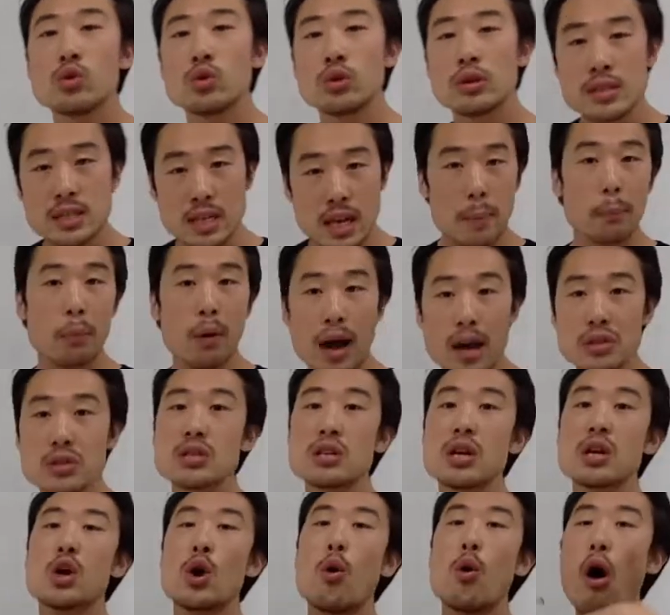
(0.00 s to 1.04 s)
do the same
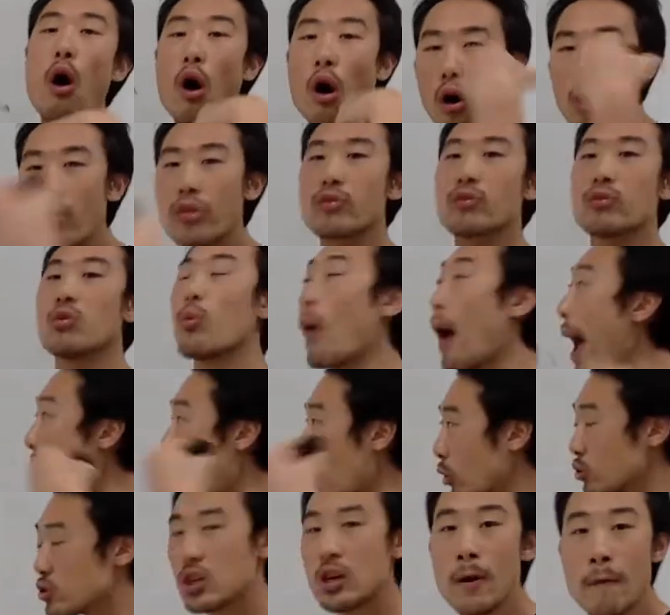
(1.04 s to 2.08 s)
process and go all
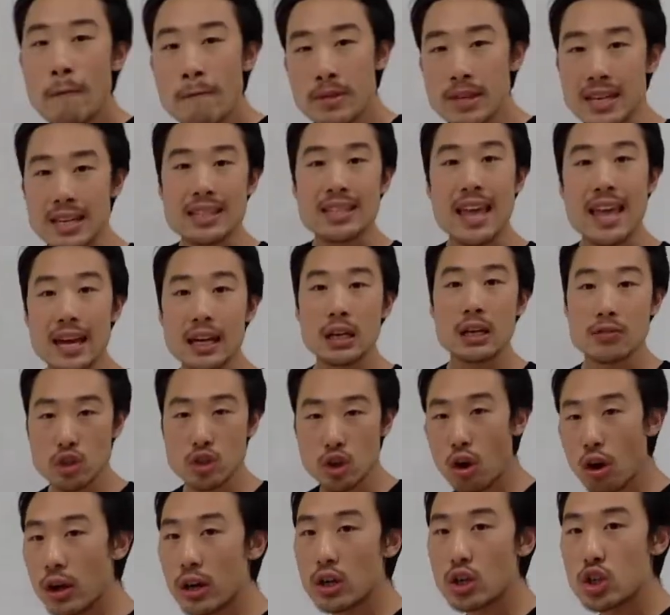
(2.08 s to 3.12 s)
throughout the negative
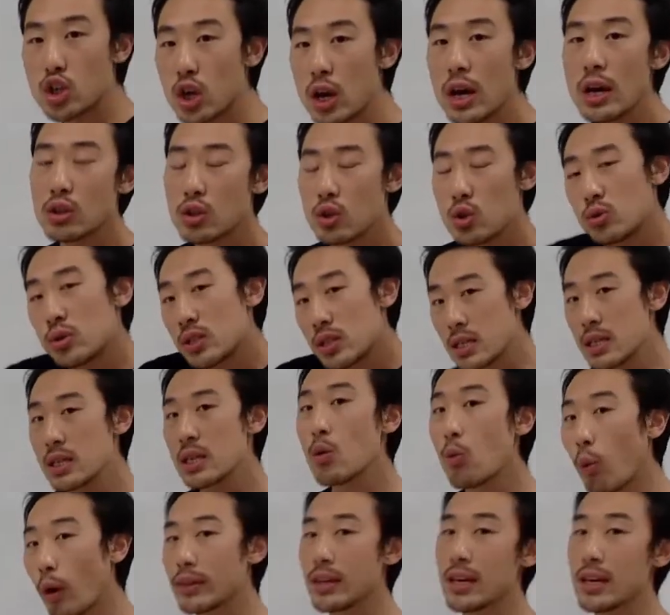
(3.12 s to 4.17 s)
charge to see
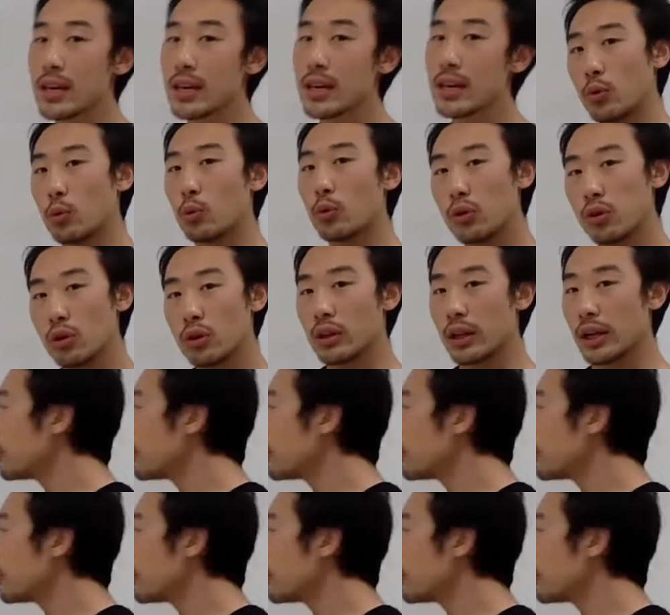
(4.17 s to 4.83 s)
what the E field will look